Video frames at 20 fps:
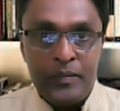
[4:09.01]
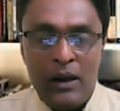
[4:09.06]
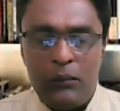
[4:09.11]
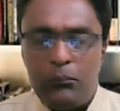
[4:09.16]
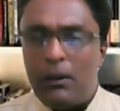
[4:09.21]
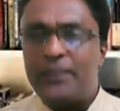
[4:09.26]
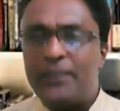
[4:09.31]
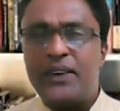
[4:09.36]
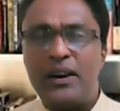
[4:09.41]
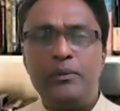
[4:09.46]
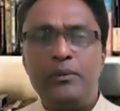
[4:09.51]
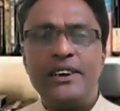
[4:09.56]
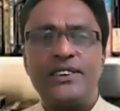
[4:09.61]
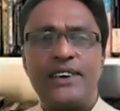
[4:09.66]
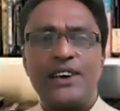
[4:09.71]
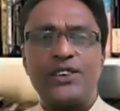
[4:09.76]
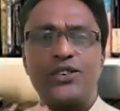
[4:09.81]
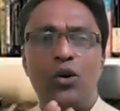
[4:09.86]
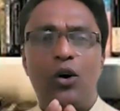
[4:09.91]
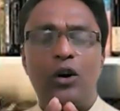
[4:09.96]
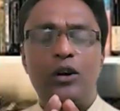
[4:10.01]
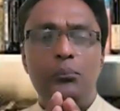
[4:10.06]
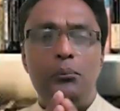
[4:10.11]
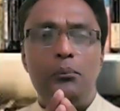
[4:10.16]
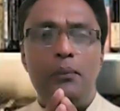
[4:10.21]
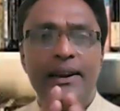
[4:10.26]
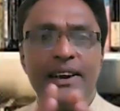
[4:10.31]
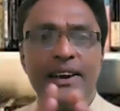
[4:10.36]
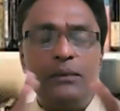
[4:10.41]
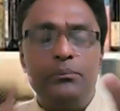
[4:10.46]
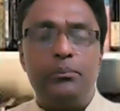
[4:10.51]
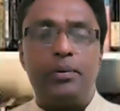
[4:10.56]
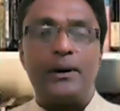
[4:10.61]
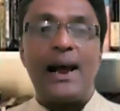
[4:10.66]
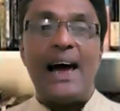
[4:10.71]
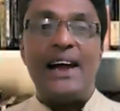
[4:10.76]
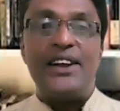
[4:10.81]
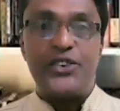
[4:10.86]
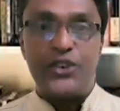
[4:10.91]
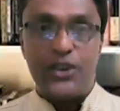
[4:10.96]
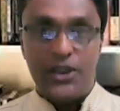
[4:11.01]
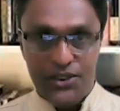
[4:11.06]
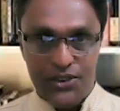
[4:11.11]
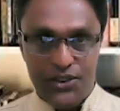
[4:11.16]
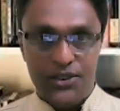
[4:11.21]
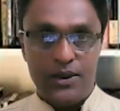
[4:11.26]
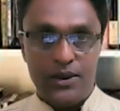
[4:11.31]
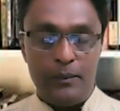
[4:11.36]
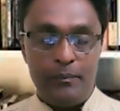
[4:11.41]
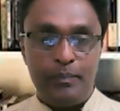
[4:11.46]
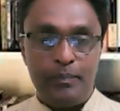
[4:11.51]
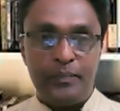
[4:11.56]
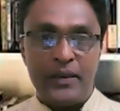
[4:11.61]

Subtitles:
Mathematics has got many branches.